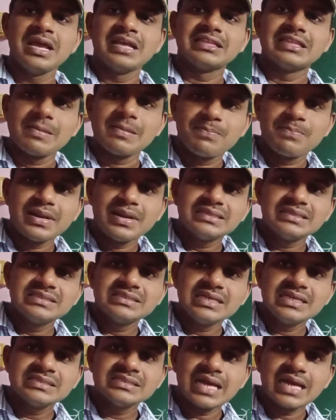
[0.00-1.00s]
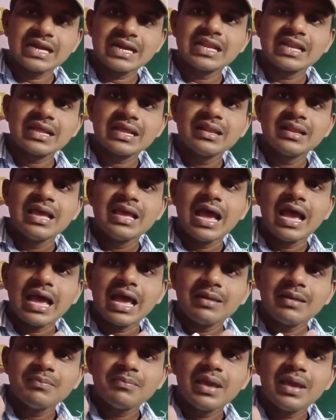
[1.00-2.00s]
the bridge is under
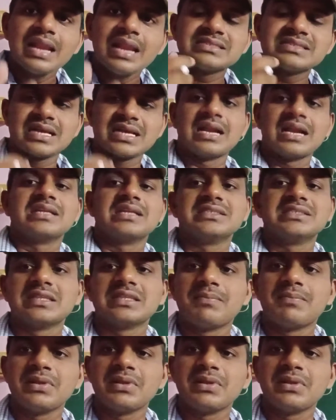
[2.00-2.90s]
unbalanced condition.